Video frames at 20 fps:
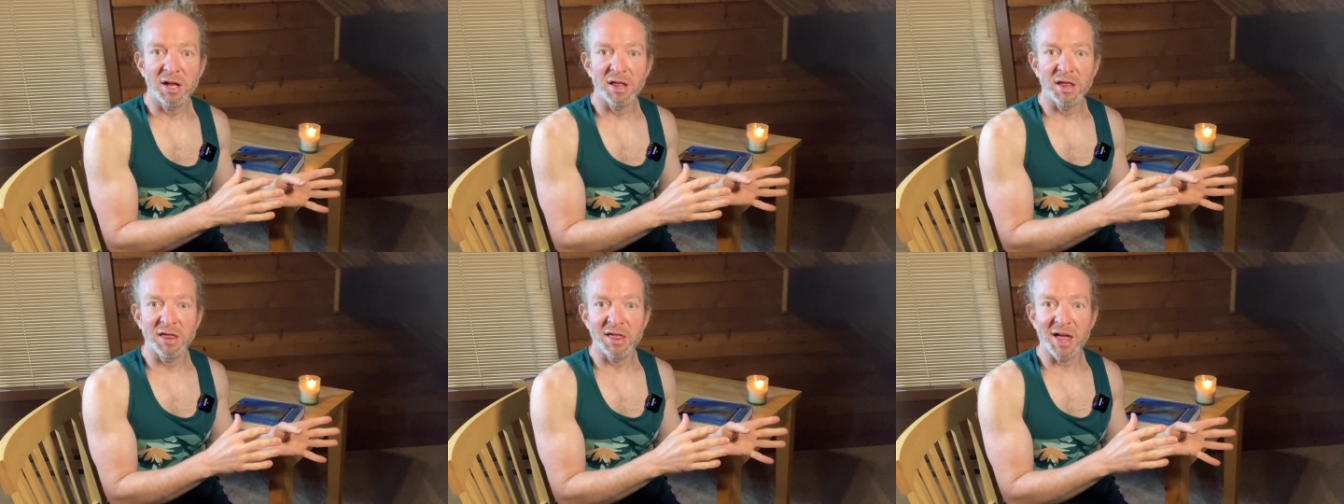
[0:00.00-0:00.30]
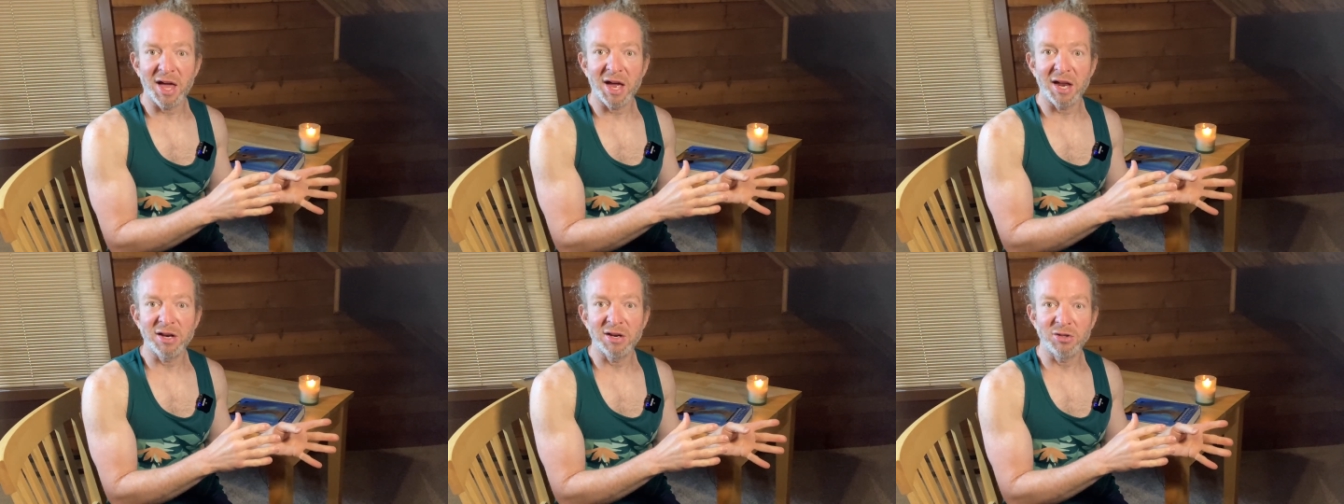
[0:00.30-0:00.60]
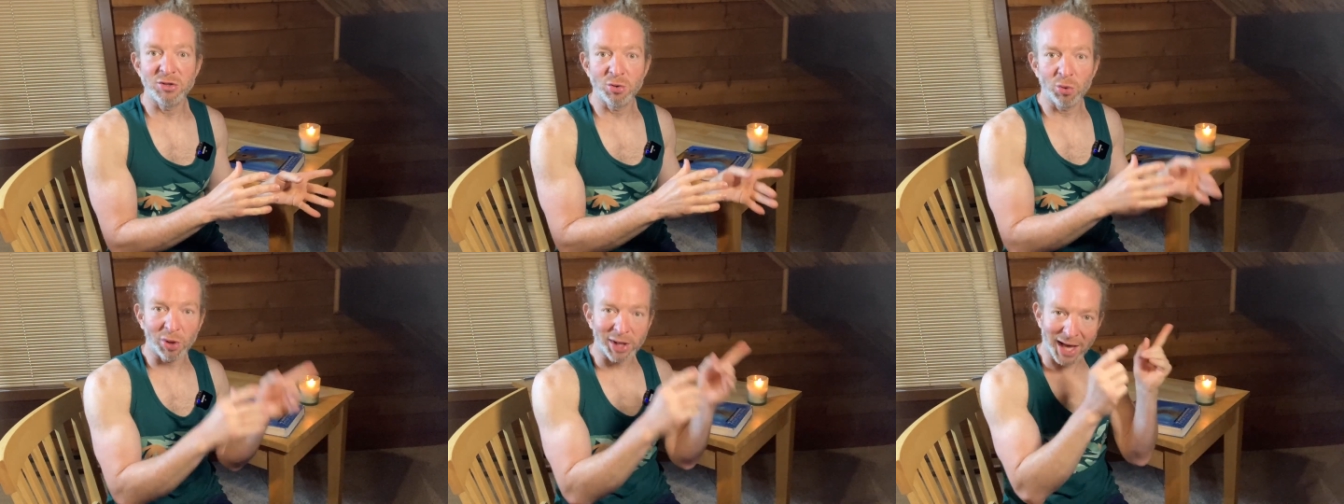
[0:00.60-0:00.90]

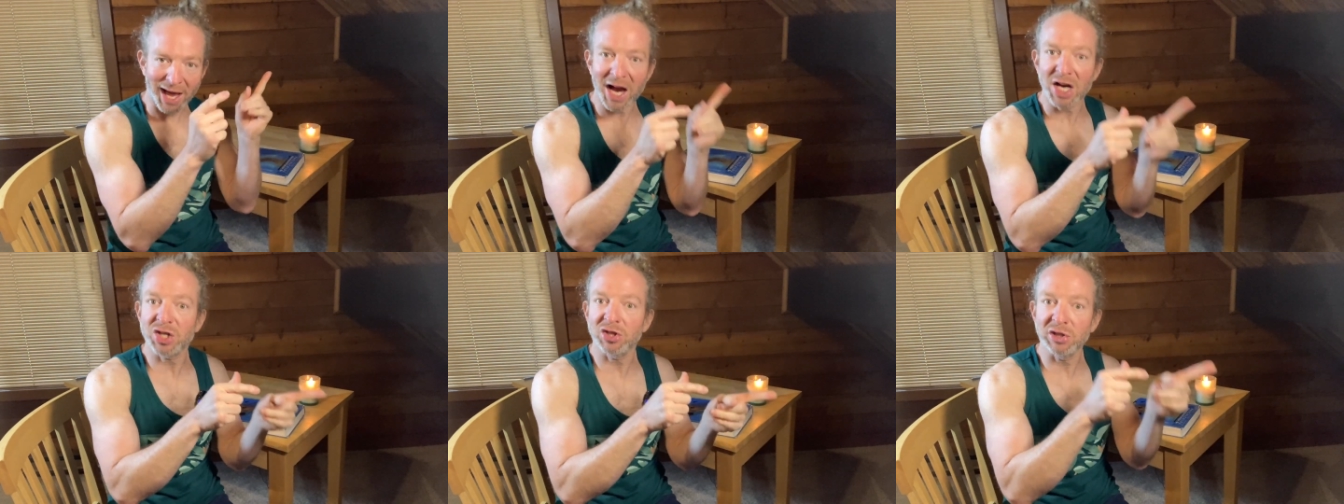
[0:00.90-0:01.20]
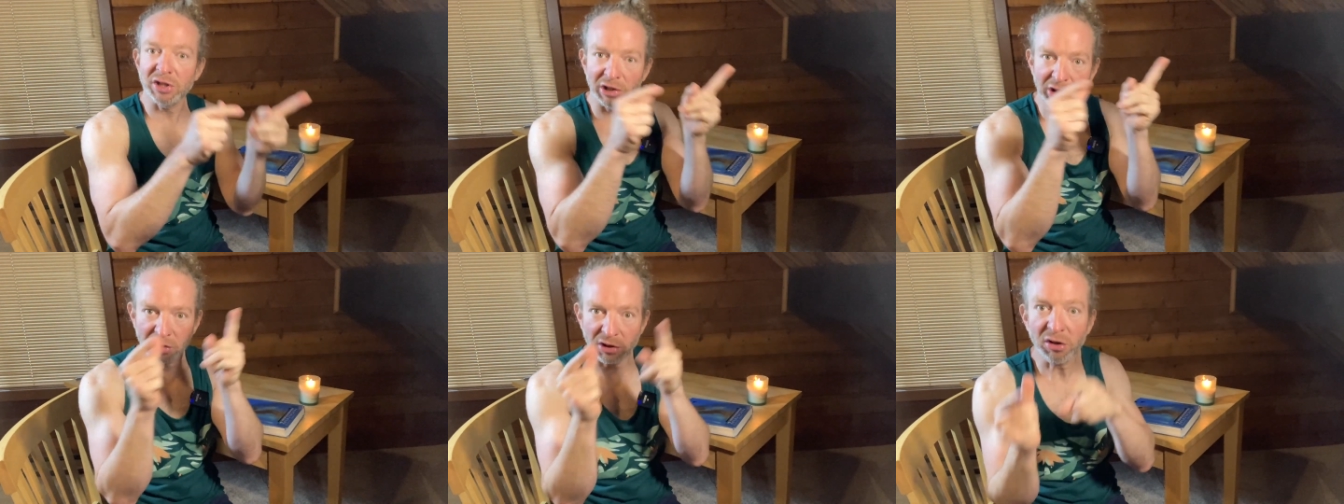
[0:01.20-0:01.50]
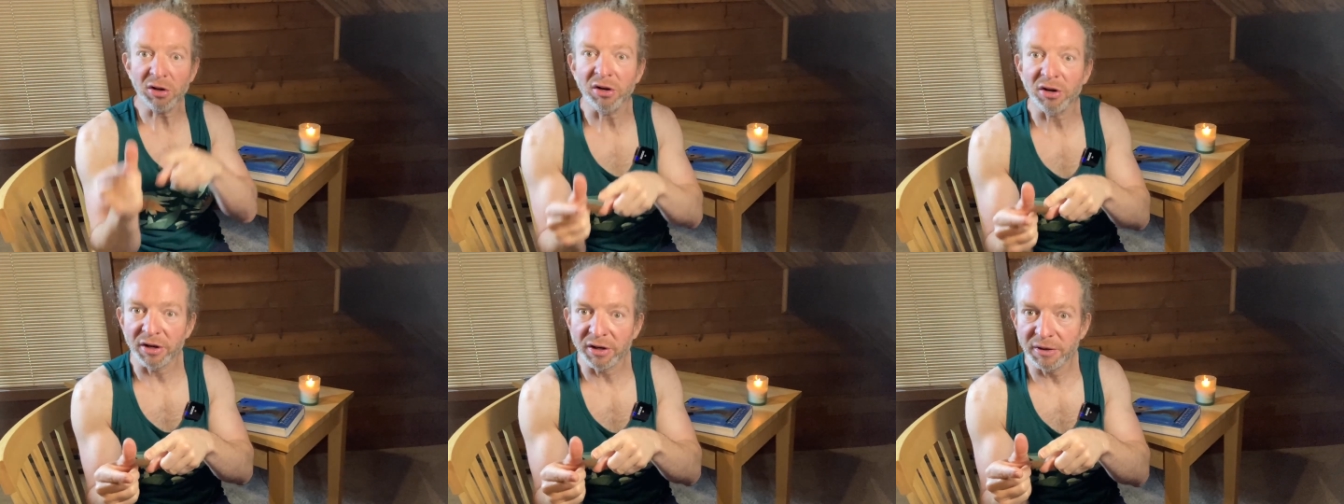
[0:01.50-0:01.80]
then you will actually
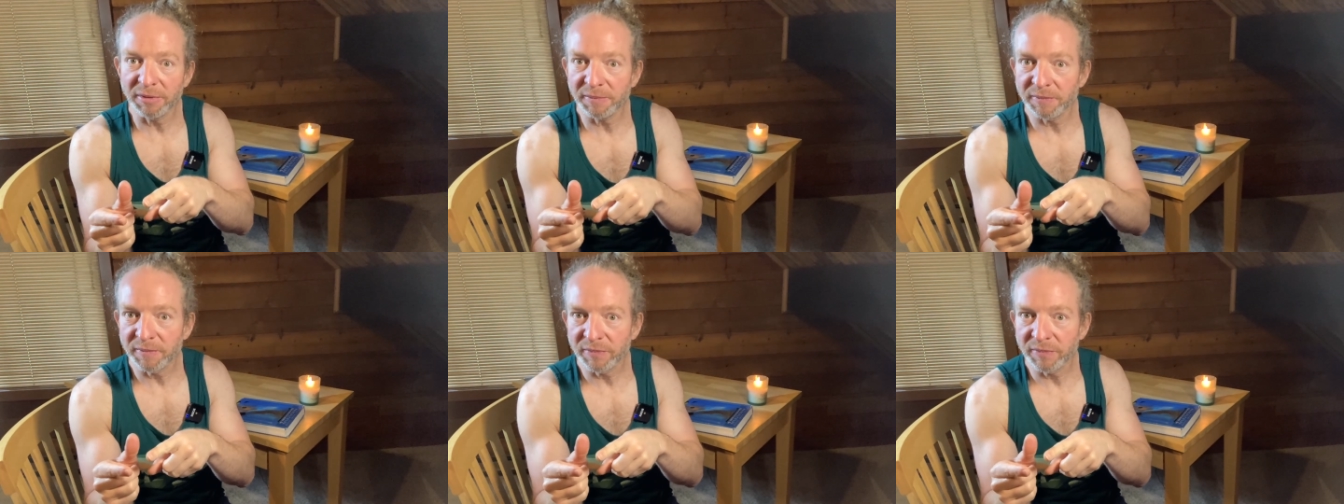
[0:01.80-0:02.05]
learn